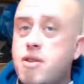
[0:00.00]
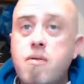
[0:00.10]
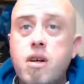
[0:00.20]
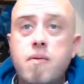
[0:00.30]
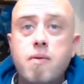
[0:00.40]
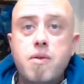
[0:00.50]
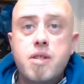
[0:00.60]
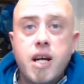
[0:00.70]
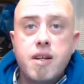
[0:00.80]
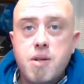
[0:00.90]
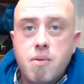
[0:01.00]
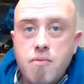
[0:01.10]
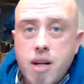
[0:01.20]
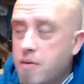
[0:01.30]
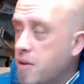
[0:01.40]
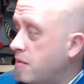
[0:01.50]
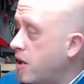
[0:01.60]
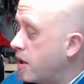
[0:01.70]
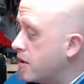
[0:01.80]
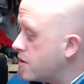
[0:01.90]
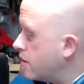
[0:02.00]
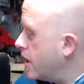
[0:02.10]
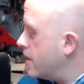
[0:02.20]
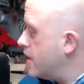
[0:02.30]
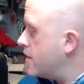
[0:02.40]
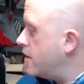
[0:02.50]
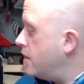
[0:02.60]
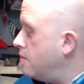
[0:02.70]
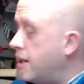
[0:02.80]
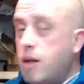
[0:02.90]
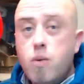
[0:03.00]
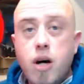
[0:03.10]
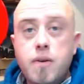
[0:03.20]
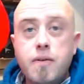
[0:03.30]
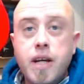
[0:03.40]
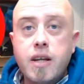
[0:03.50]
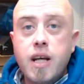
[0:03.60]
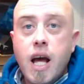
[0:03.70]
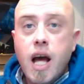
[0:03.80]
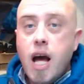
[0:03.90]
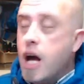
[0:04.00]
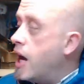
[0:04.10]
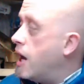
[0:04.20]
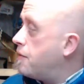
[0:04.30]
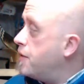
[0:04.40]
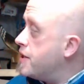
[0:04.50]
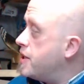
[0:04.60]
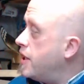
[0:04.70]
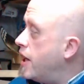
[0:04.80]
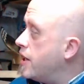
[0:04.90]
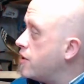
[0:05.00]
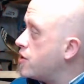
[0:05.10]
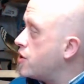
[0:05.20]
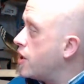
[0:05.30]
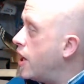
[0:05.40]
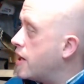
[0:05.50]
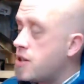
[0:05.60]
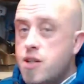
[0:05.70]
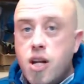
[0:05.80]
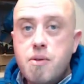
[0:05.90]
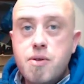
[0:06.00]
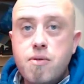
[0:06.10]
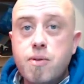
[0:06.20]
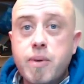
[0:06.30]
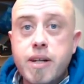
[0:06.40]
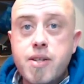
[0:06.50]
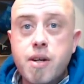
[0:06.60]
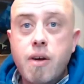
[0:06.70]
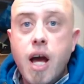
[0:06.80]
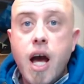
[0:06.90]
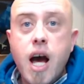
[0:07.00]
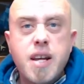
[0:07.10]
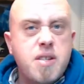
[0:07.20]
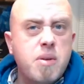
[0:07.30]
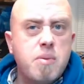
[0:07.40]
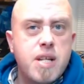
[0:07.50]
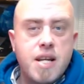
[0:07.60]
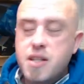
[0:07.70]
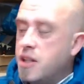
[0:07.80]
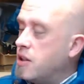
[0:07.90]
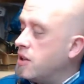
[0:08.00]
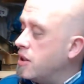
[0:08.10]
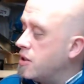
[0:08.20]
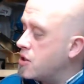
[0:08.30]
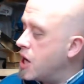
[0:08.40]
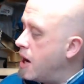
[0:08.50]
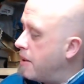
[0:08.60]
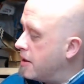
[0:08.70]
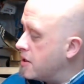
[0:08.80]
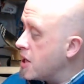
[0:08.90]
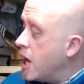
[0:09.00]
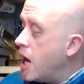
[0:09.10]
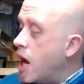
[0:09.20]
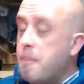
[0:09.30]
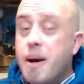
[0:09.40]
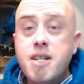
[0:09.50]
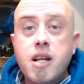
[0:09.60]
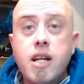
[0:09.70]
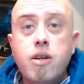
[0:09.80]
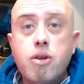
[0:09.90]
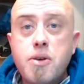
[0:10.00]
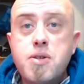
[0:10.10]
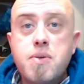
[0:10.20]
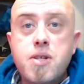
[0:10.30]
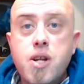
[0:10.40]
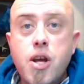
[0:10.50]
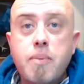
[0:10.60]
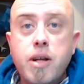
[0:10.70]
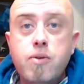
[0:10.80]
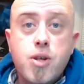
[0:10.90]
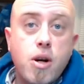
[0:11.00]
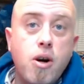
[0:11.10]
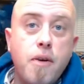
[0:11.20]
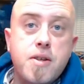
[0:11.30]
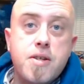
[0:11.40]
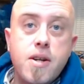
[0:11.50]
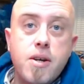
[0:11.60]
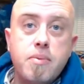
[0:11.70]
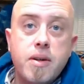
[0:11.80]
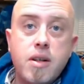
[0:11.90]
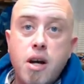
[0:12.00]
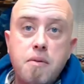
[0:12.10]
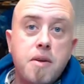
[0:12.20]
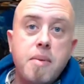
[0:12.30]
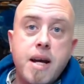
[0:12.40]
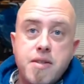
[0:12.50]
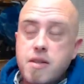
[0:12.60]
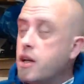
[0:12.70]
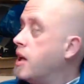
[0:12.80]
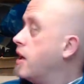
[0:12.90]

so looking forward to getting this one ready for the flight line. So that is the Mini Wild Thing 30-inch slope soaring wing. So somebody was asking in the chat about this. Basically, you go to a slope and you chuck it off the slope and hope for the best.